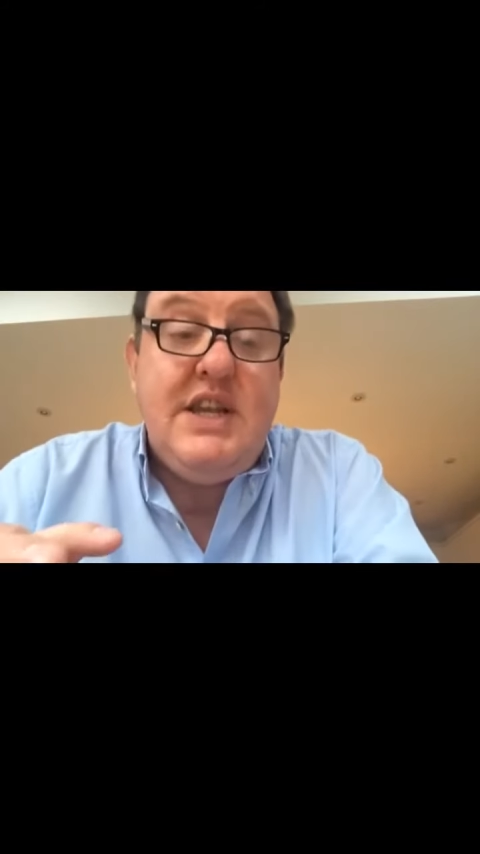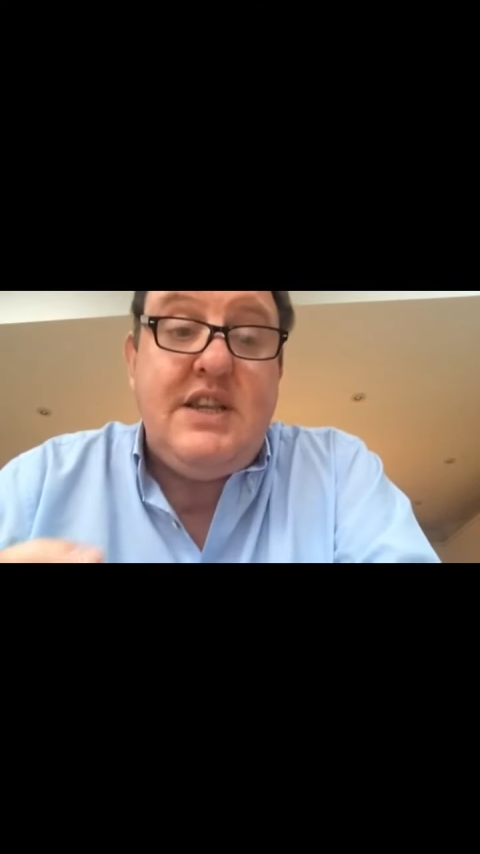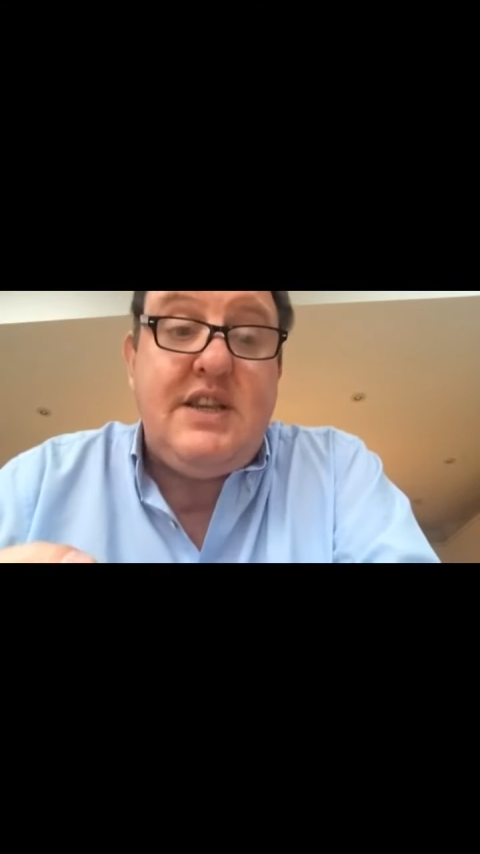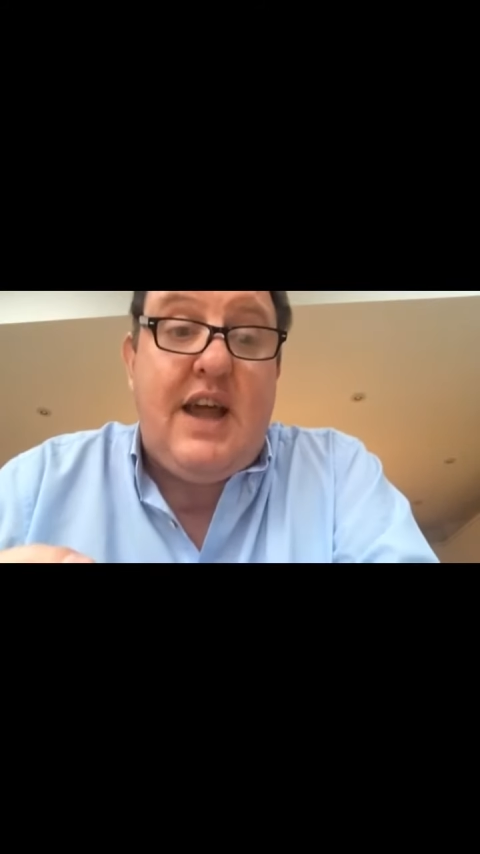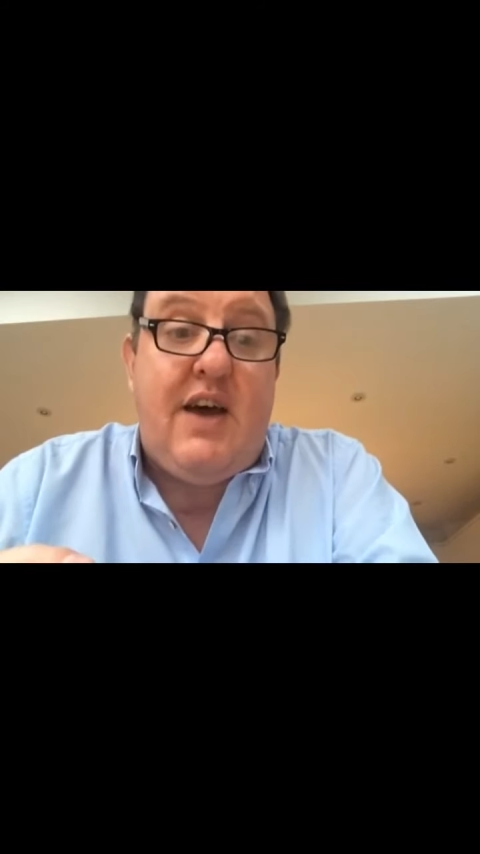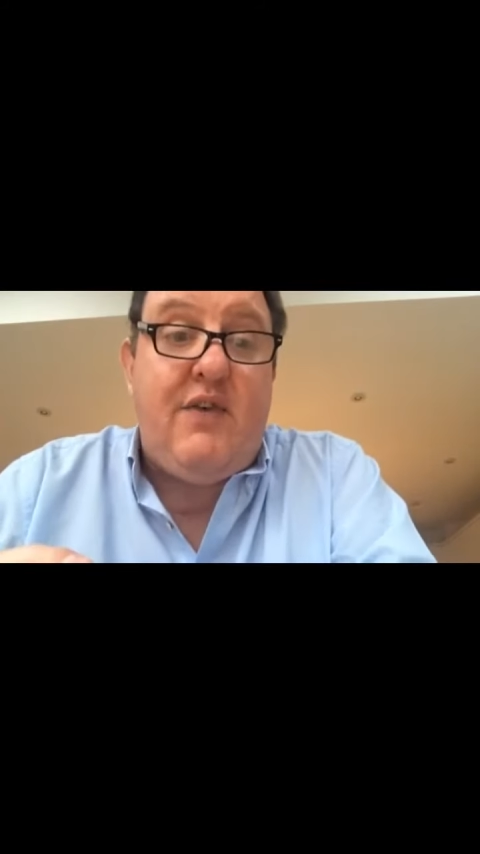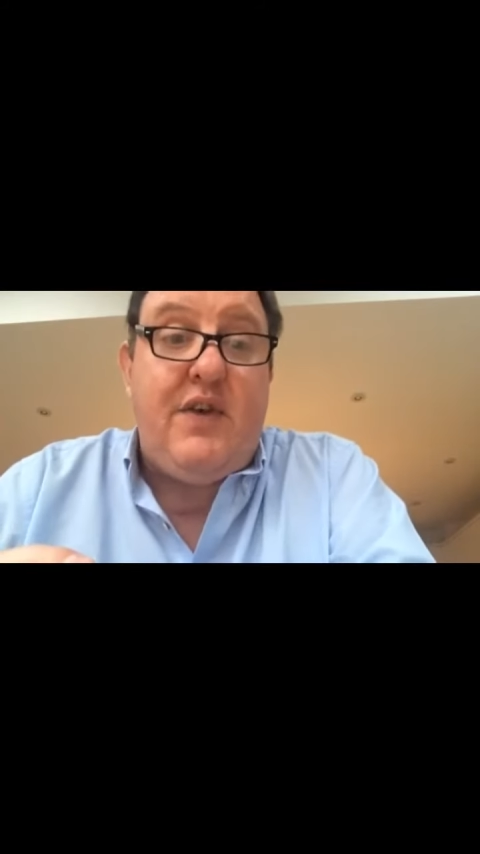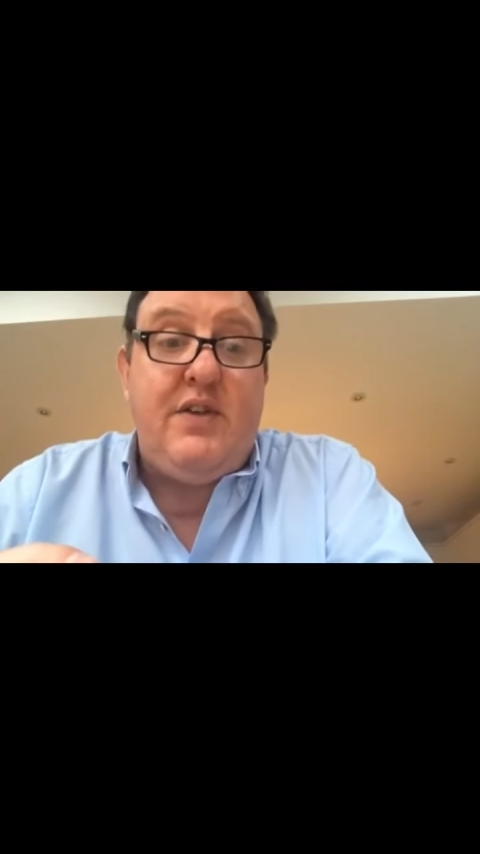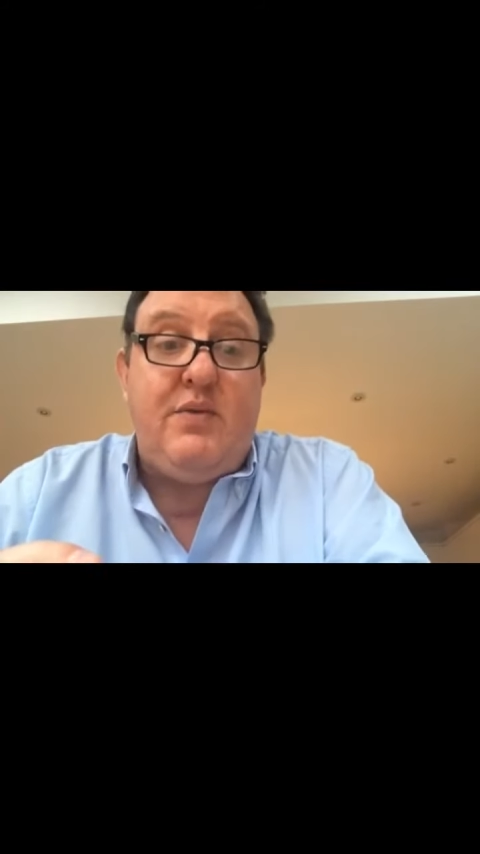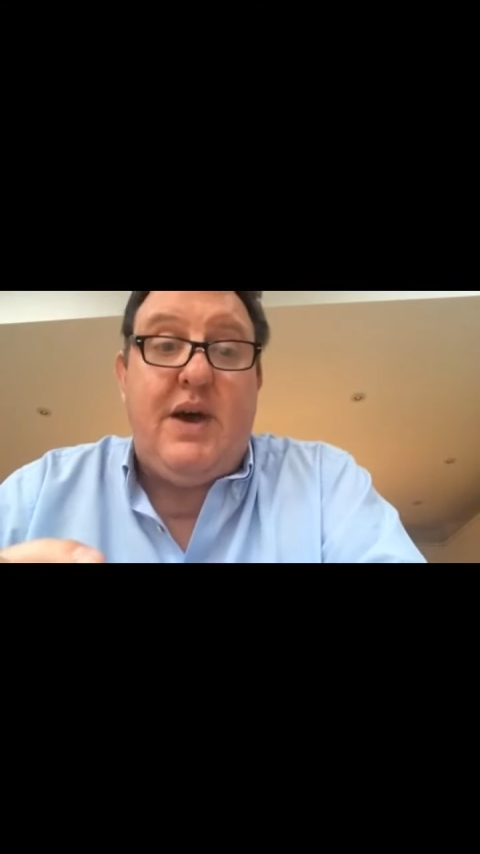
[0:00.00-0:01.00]
staff
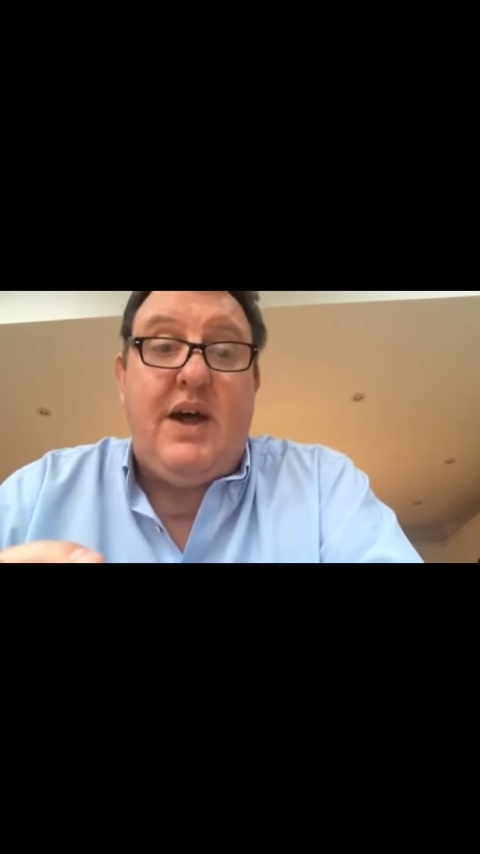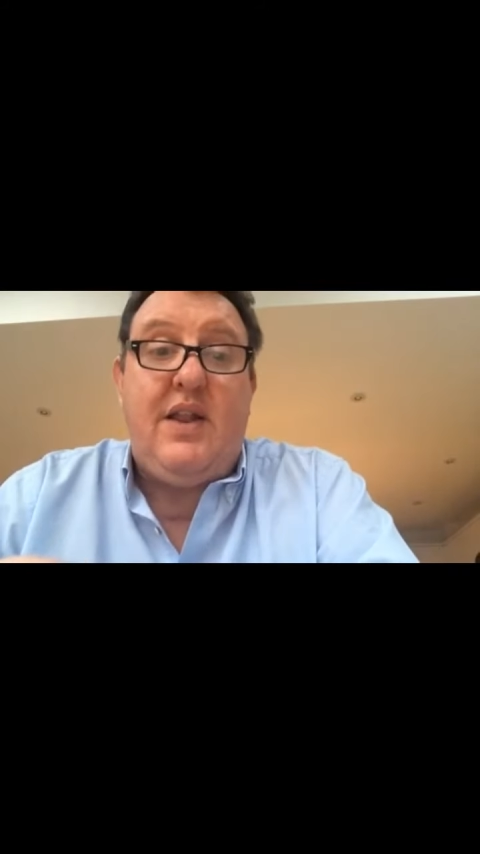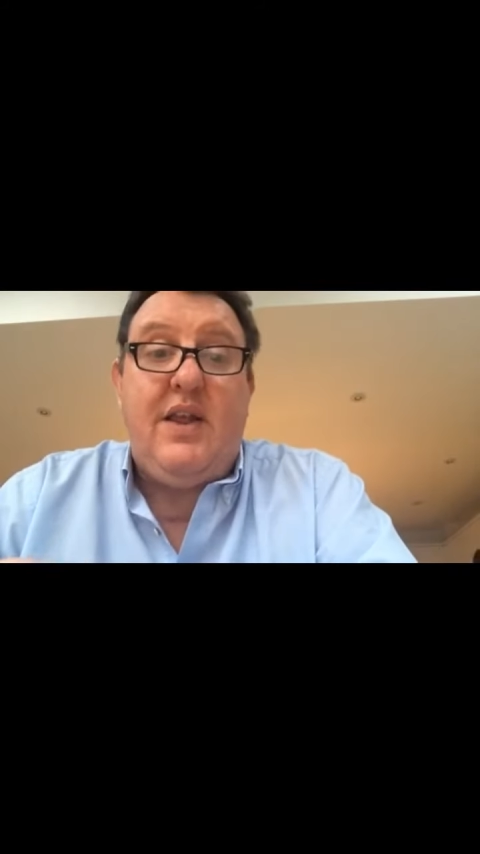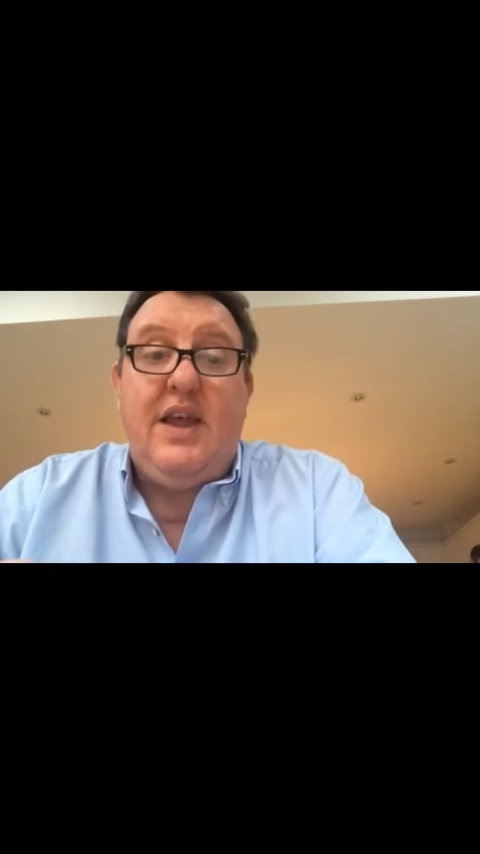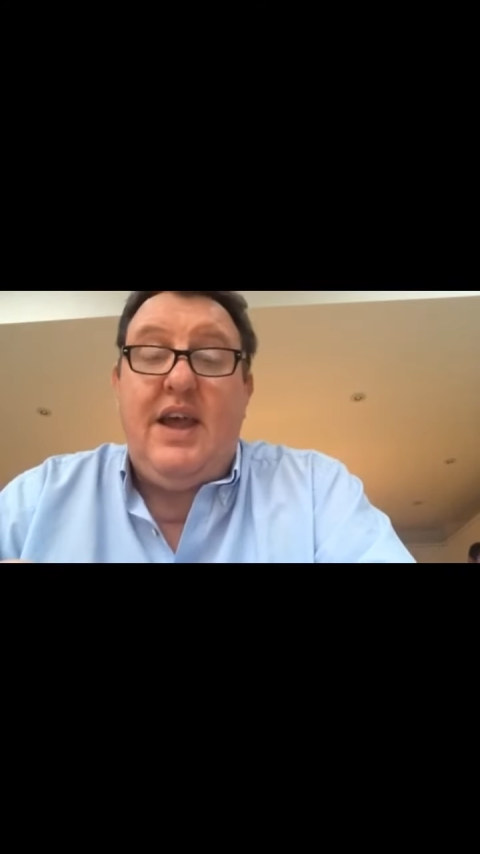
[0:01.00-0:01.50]
as well,